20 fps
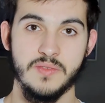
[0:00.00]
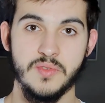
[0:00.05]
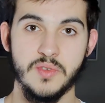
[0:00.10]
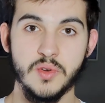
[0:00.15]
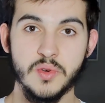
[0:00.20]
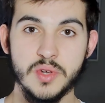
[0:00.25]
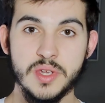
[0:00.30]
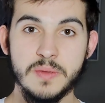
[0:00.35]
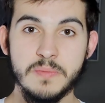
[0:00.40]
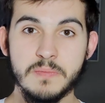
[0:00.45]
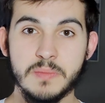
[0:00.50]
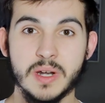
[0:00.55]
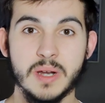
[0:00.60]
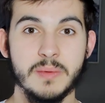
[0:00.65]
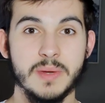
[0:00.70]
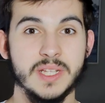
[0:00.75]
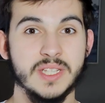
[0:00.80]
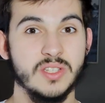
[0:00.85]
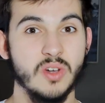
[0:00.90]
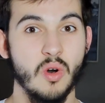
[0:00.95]
If you
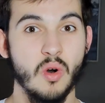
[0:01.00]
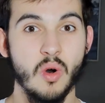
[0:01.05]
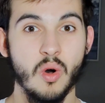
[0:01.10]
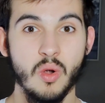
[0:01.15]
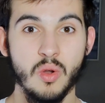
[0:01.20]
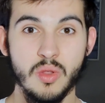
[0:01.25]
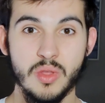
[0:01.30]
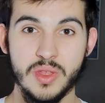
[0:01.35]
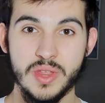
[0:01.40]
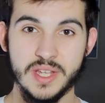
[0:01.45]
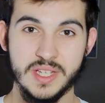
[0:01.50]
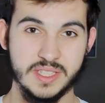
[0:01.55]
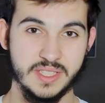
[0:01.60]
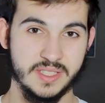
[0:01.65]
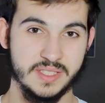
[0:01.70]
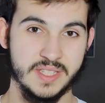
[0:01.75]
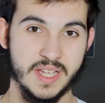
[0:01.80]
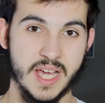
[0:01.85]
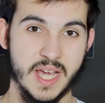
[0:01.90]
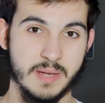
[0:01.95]
implement all these
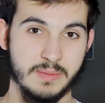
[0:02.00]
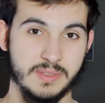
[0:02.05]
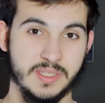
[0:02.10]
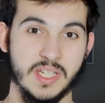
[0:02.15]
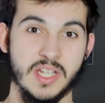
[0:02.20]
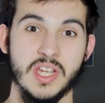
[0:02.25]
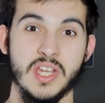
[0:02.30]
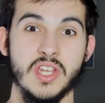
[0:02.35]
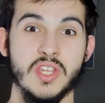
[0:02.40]
steps,